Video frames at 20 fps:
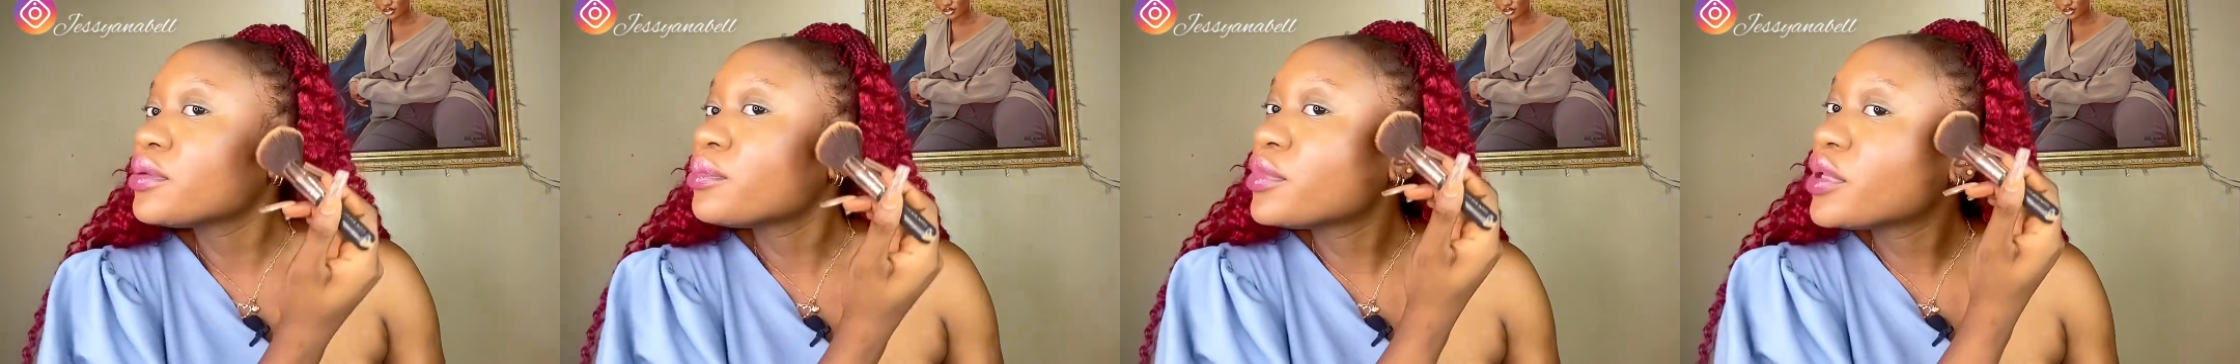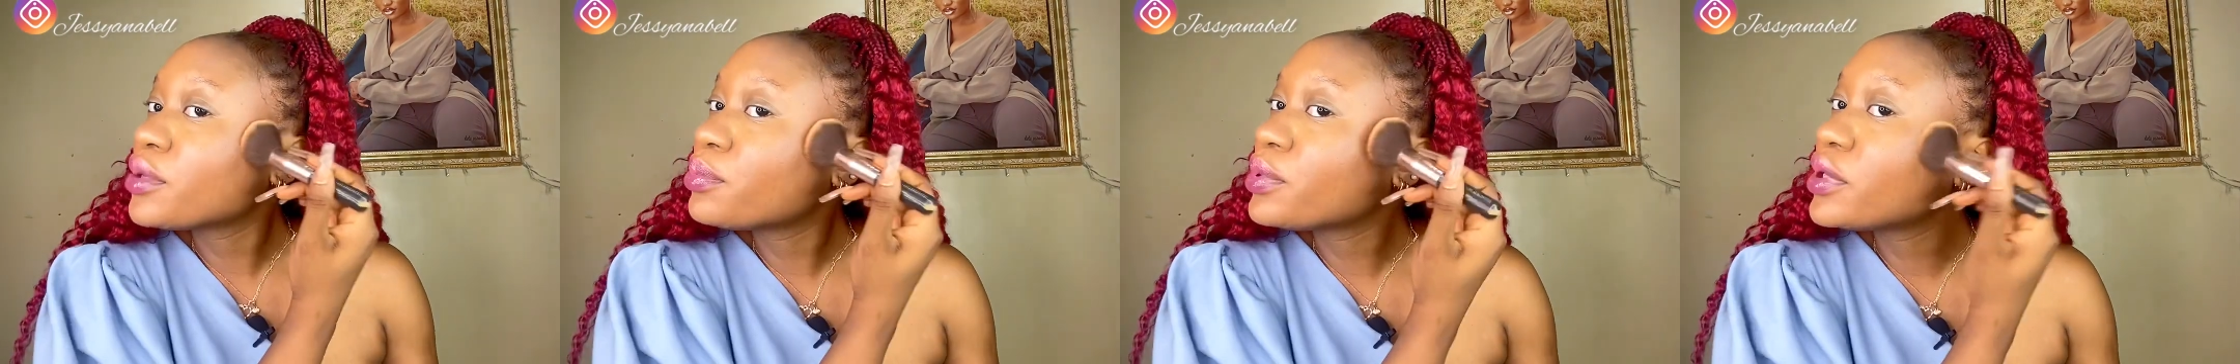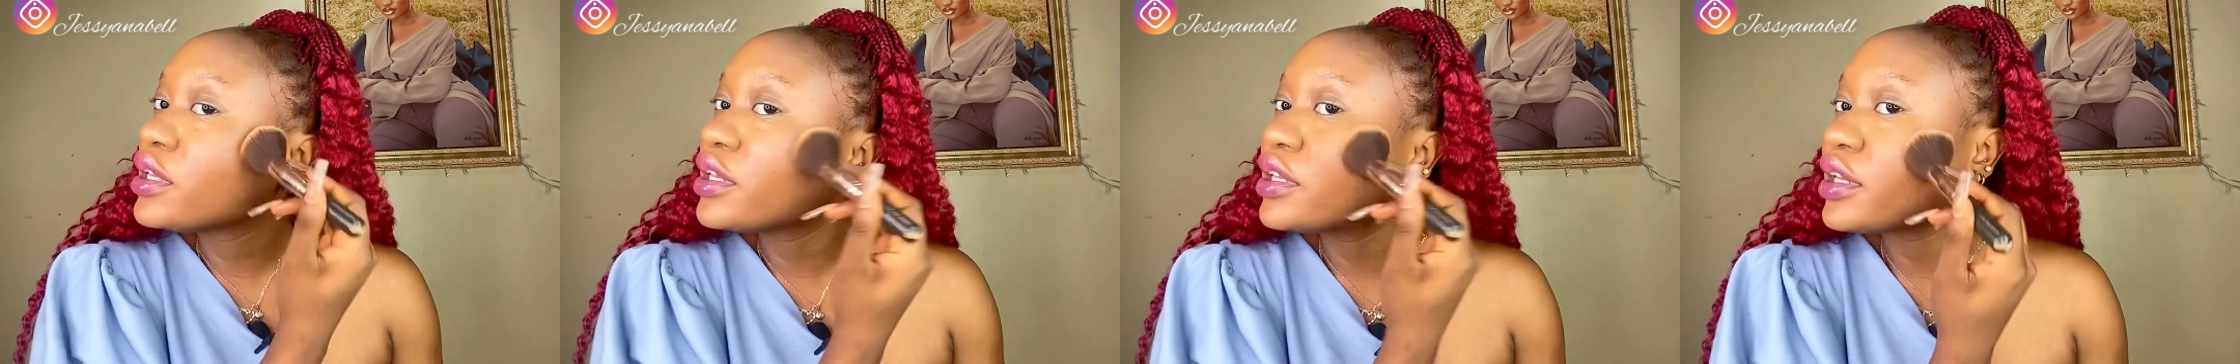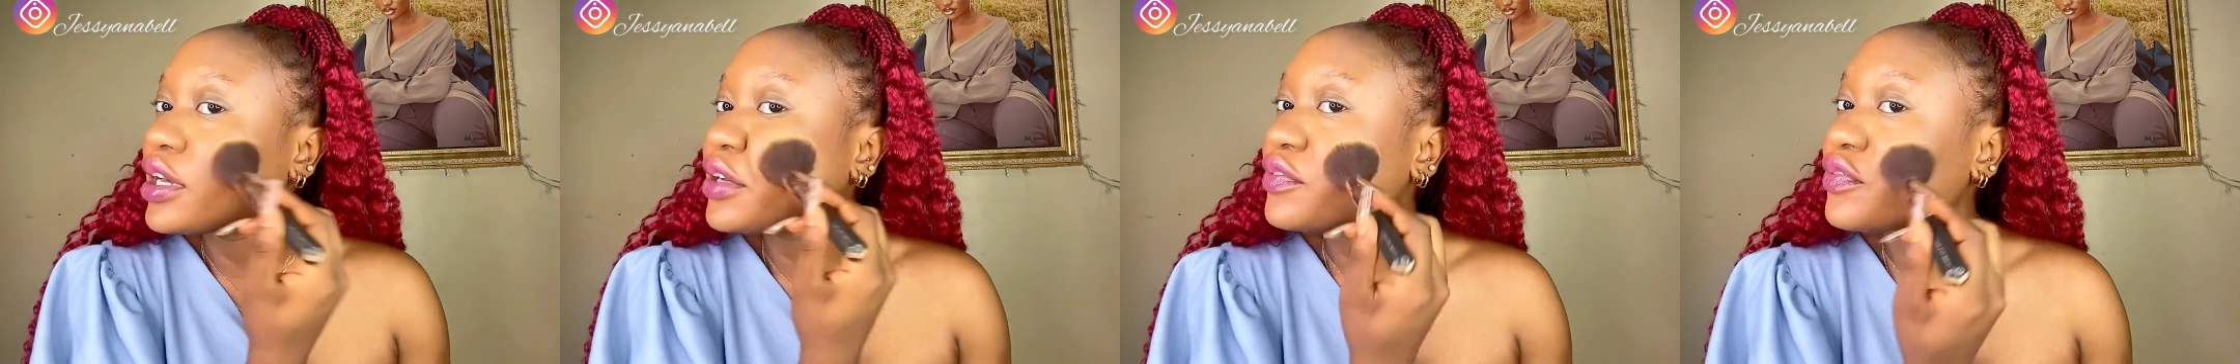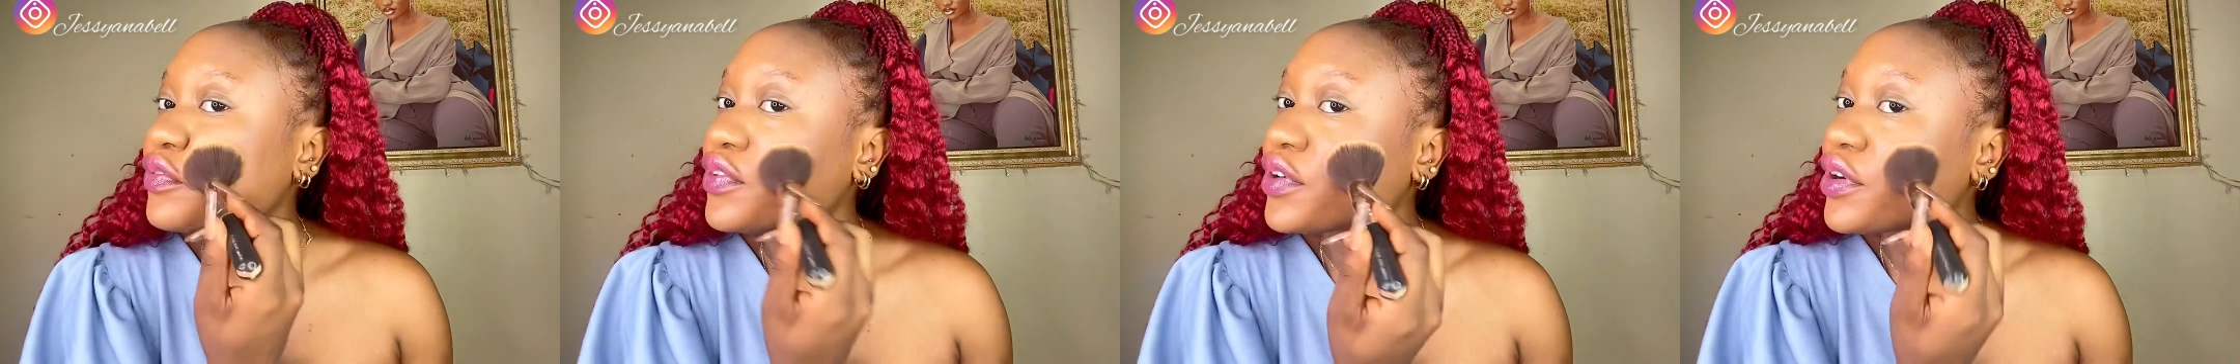Maybelline
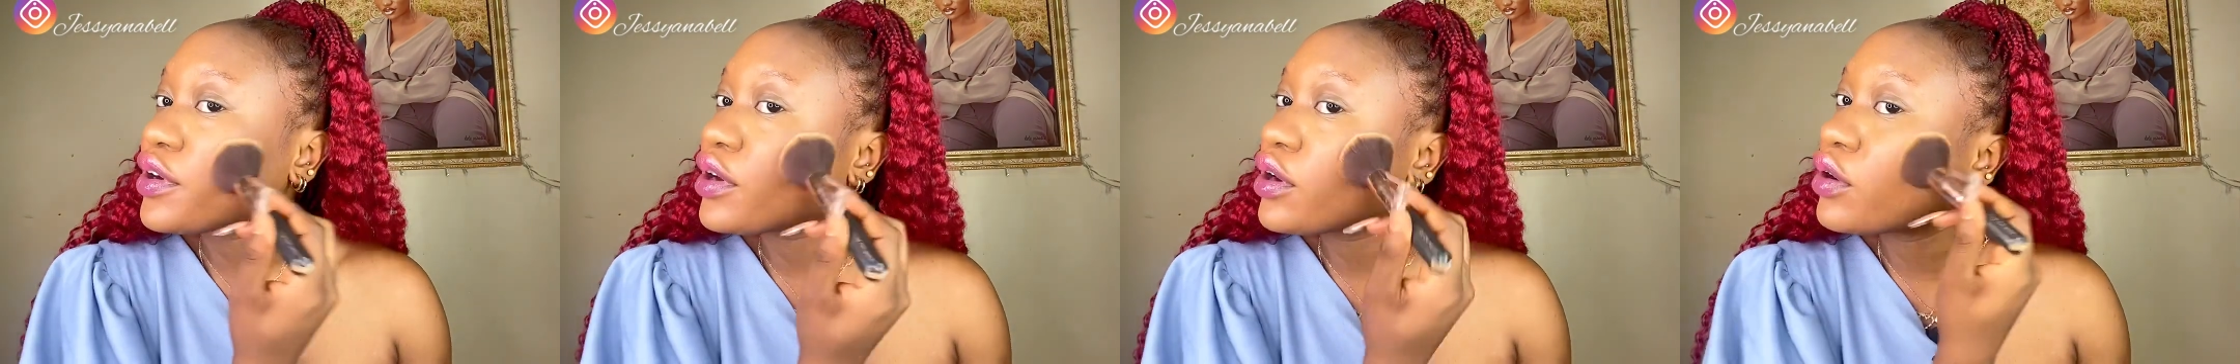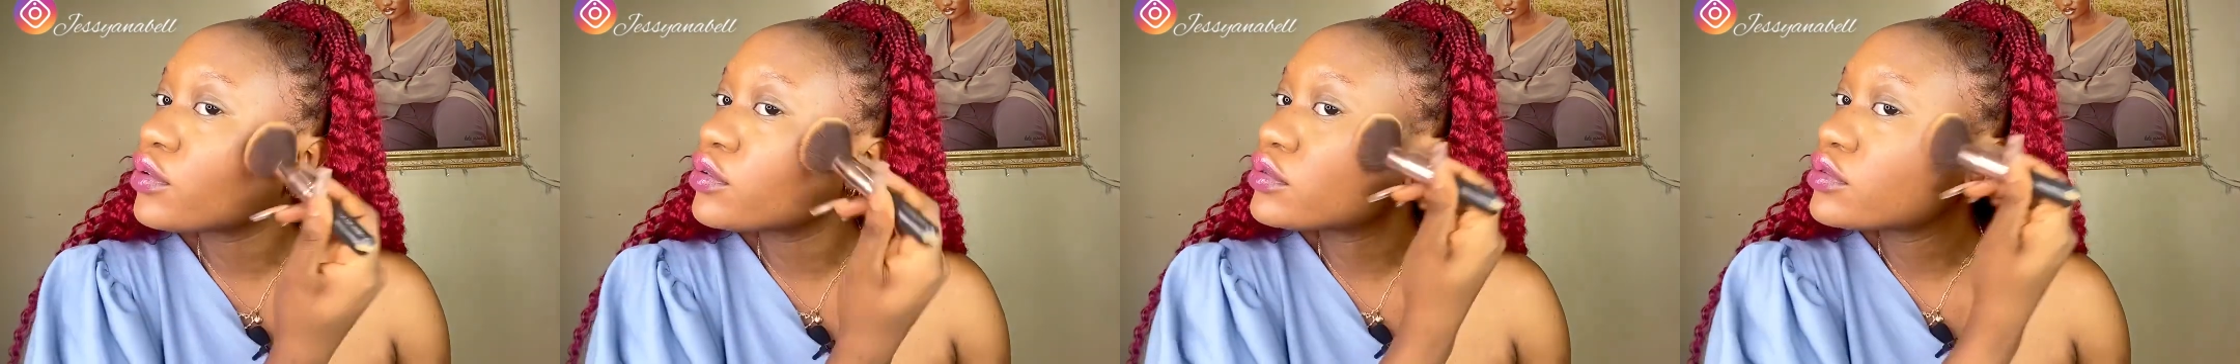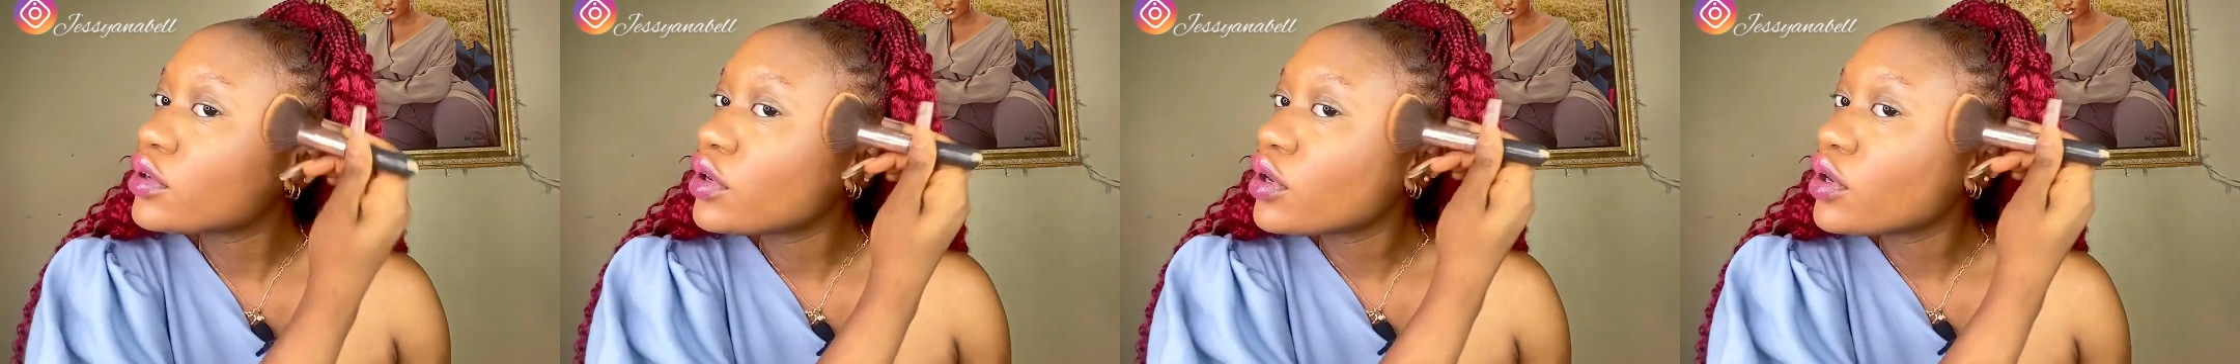and Feral